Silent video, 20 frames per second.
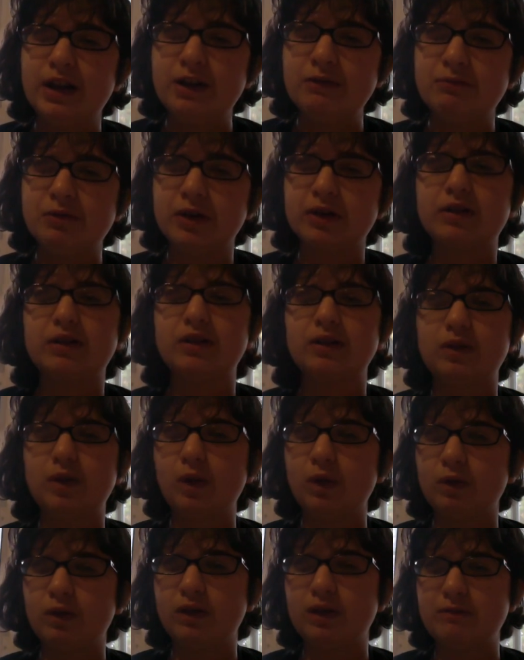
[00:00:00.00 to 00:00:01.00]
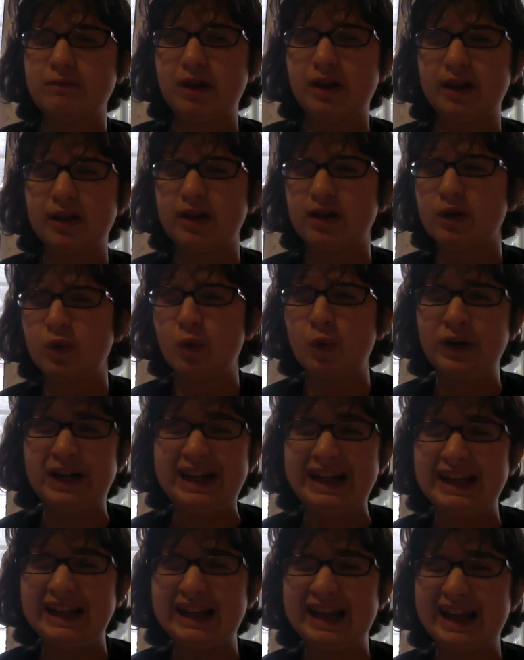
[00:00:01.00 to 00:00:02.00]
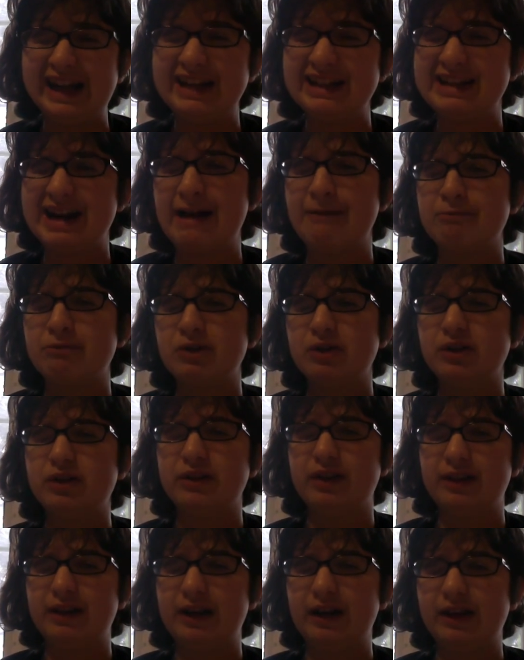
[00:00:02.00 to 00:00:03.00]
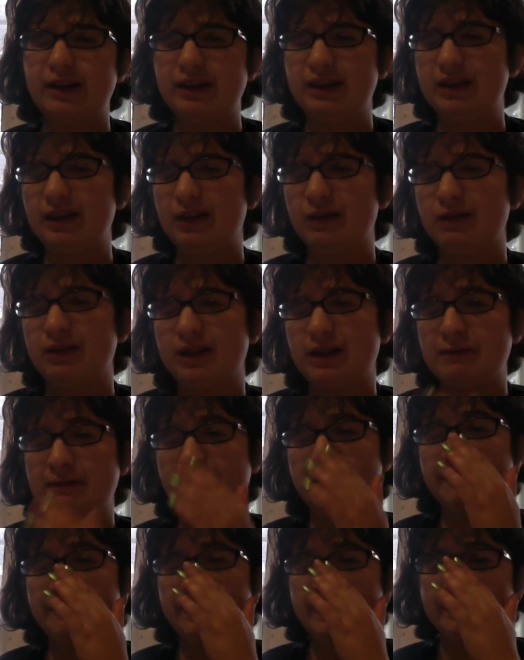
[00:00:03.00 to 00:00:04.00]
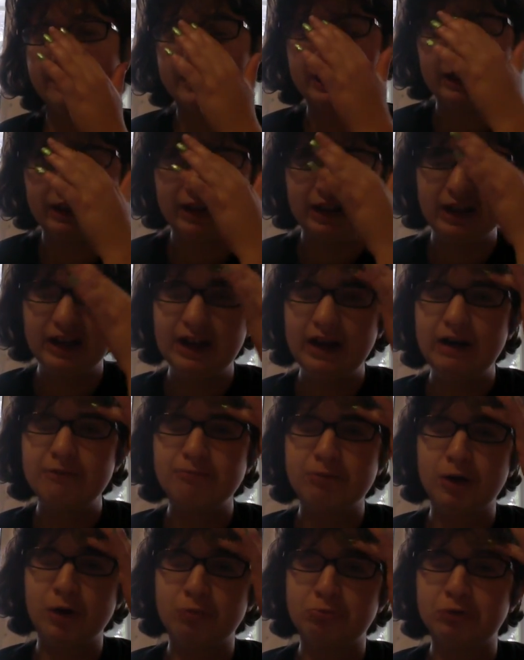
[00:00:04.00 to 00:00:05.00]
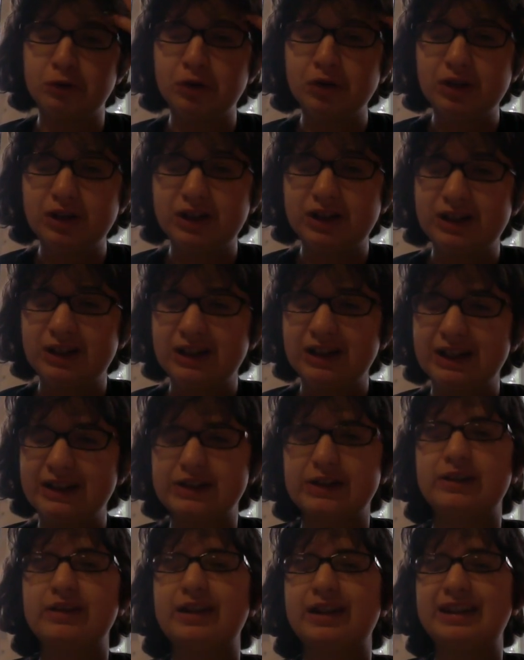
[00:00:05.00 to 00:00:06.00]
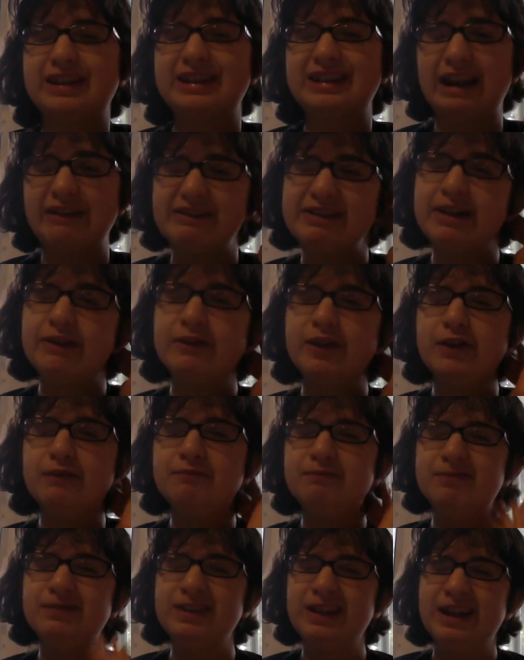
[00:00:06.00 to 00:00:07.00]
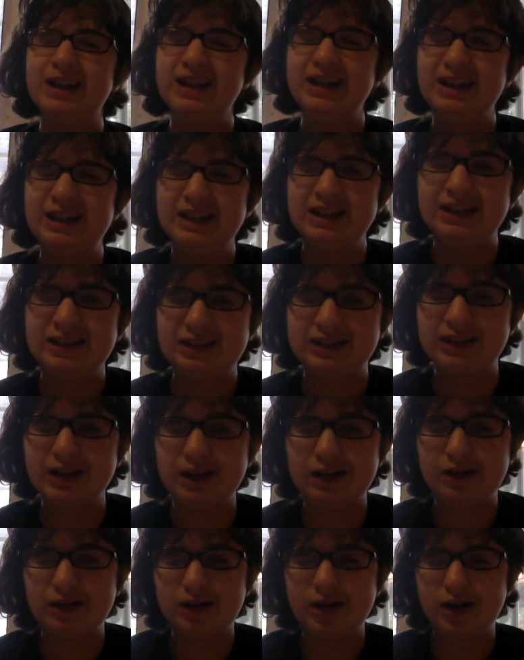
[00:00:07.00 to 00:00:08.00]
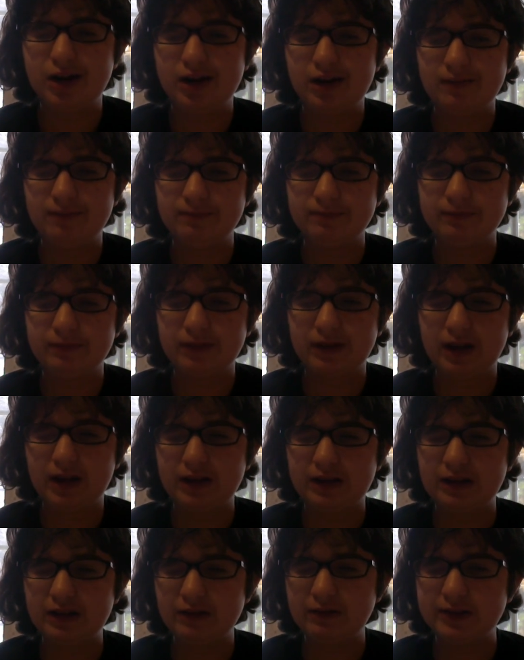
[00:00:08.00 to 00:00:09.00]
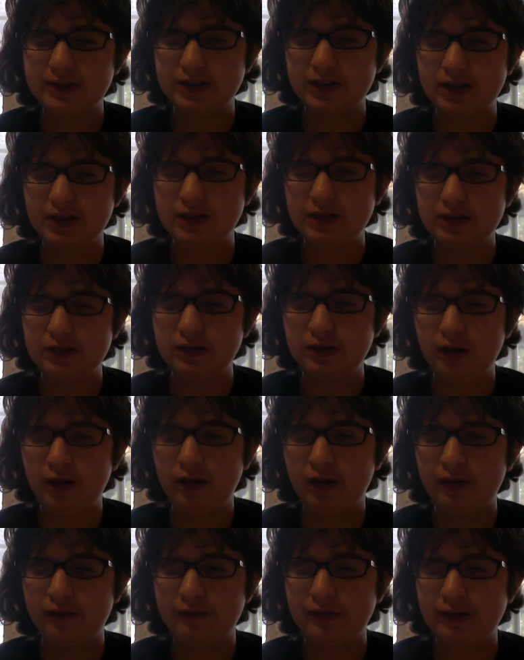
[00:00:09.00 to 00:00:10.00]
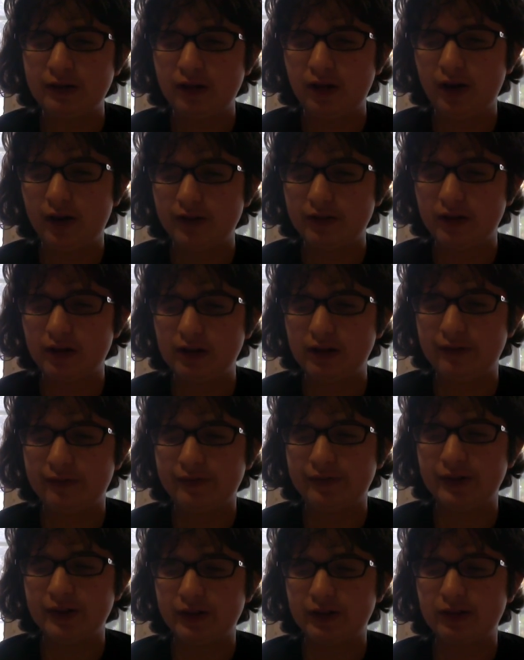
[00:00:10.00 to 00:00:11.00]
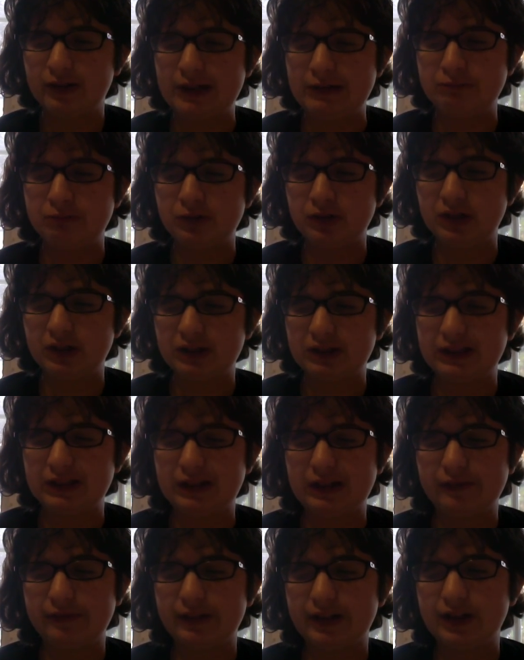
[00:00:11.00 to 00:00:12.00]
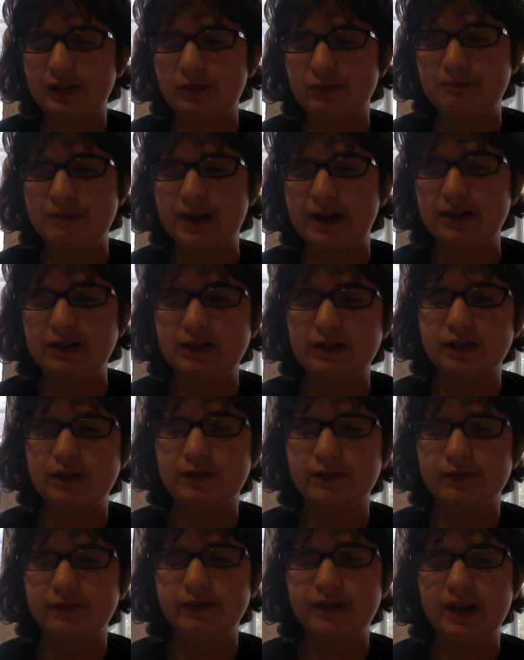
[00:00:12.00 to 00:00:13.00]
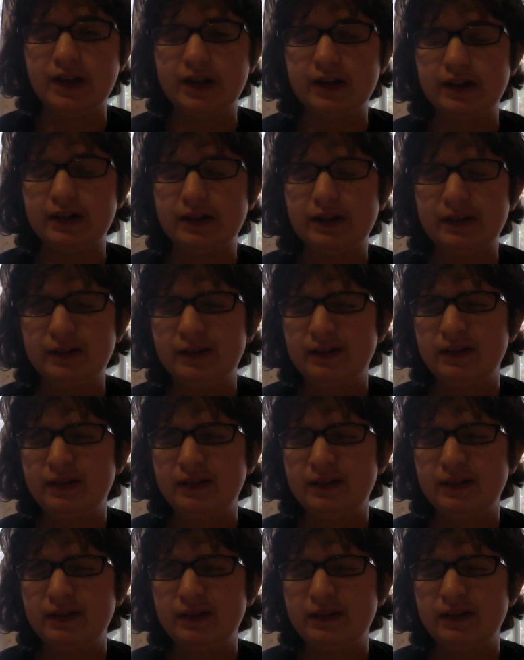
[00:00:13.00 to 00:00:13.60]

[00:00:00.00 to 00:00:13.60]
books, because those were about like 28 chapters, and I think this one's like about 50 per book, and there's like 7 of them. So, I think I'm just gonna do the vlogs on the first 3 books, and if it gets repetitive, then